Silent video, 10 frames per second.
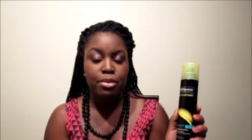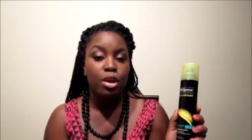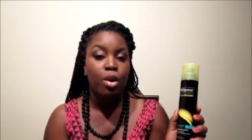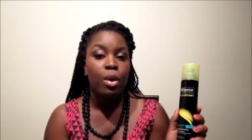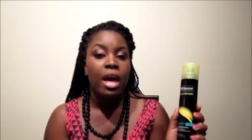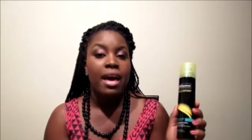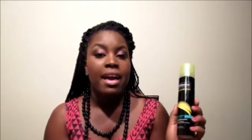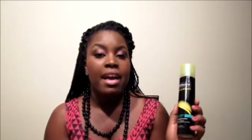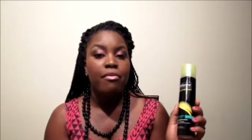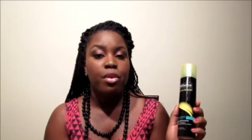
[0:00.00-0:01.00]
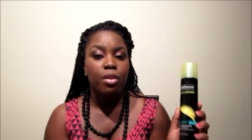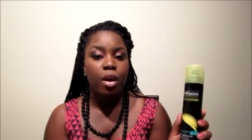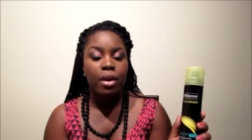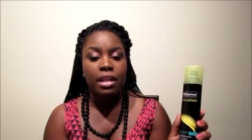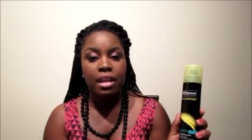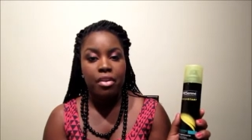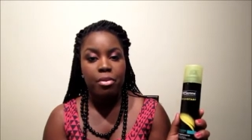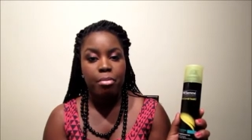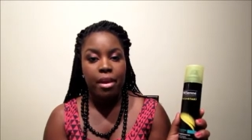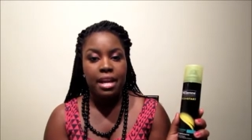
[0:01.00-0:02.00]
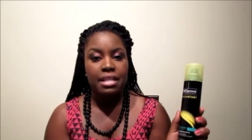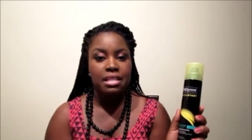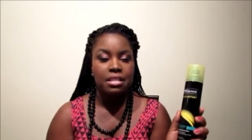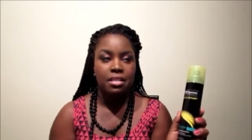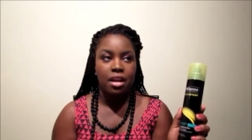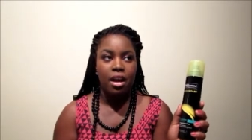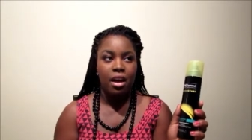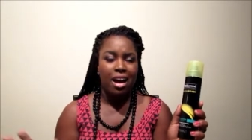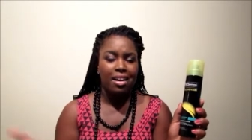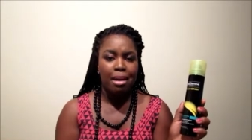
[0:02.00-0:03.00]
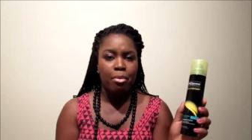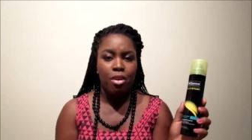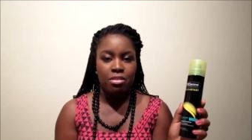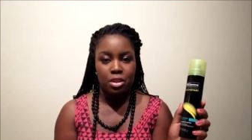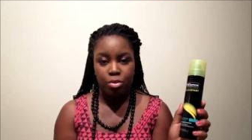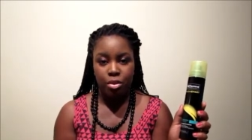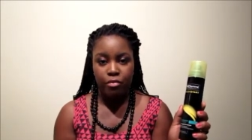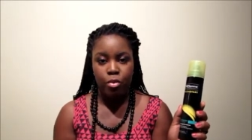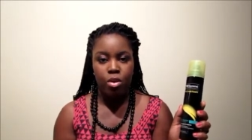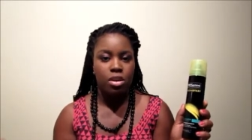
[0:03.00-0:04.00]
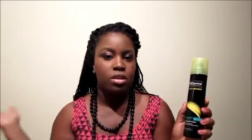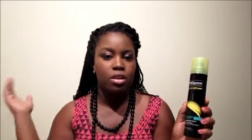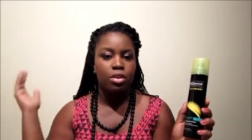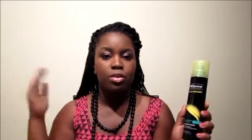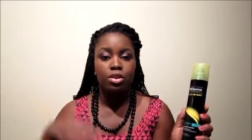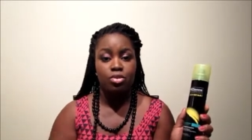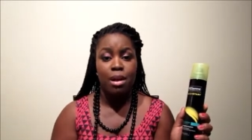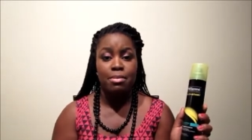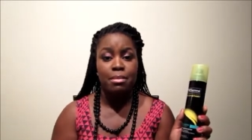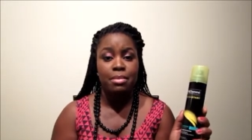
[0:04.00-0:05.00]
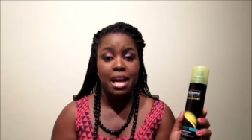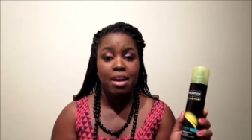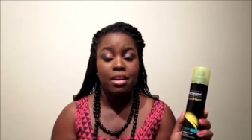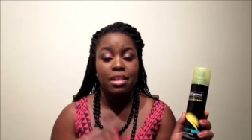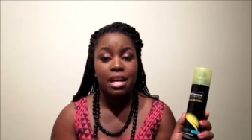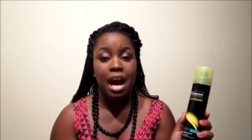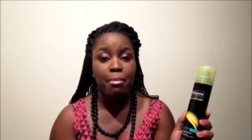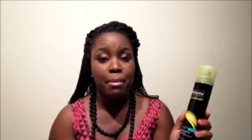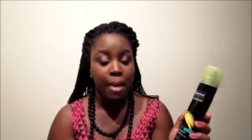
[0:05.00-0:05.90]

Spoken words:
So if you know any other brands, I came across like 3 or 4. You can drop some down in the comment